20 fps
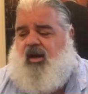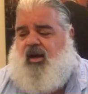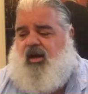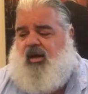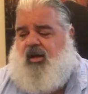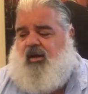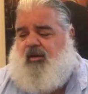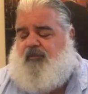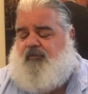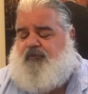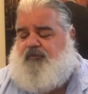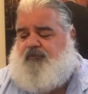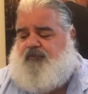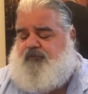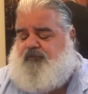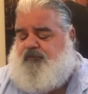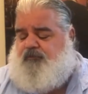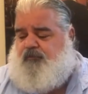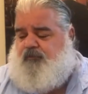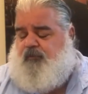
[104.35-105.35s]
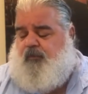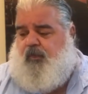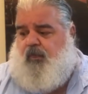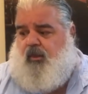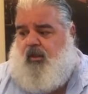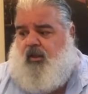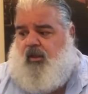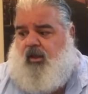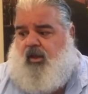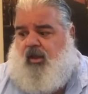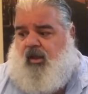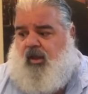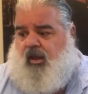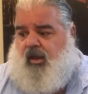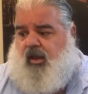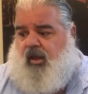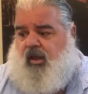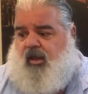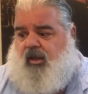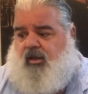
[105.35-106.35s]
Um,
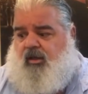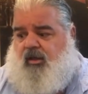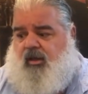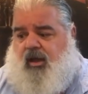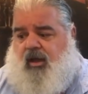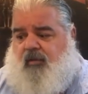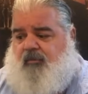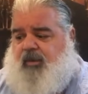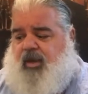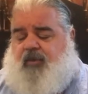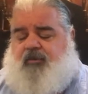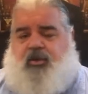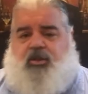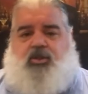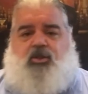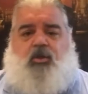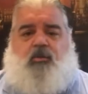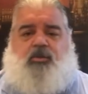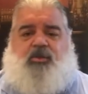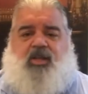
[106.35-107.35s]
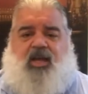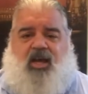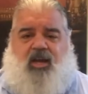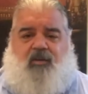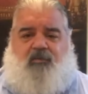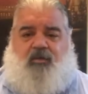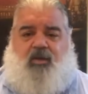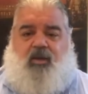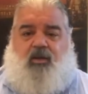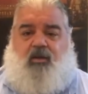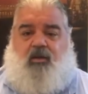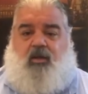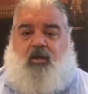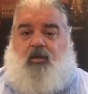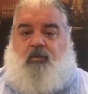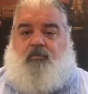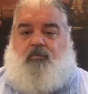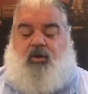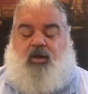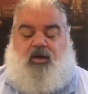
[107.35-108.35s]
and I'll make my soups out of it.
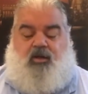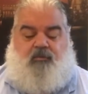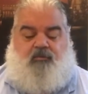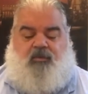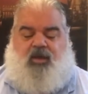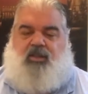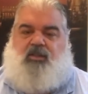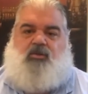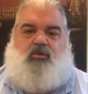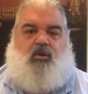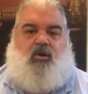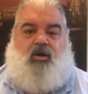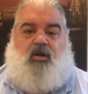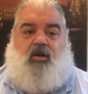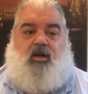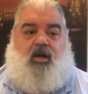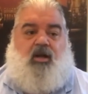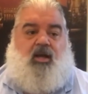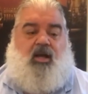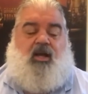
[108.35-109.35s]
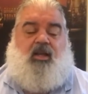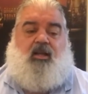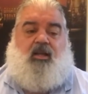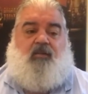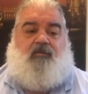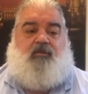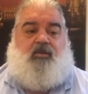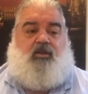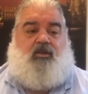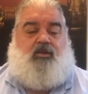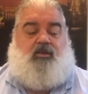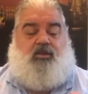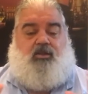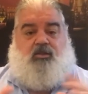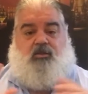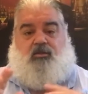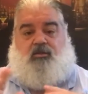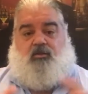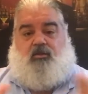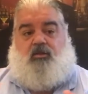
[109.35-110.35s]
But my daughter and I love
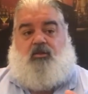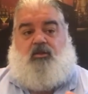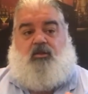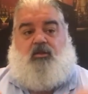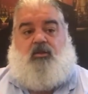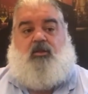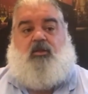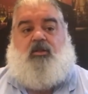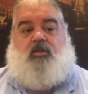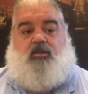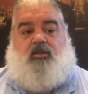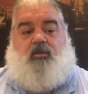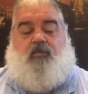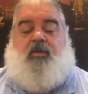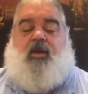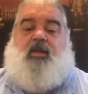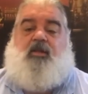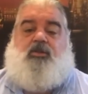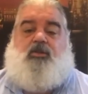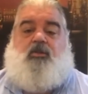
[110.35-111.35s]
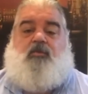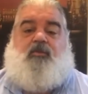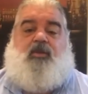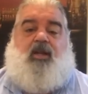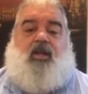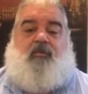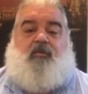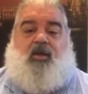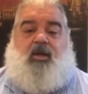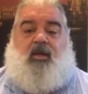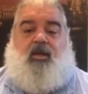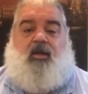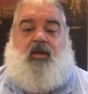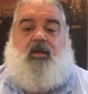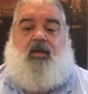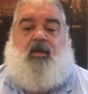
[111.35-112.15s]
this this tomato soup that I make.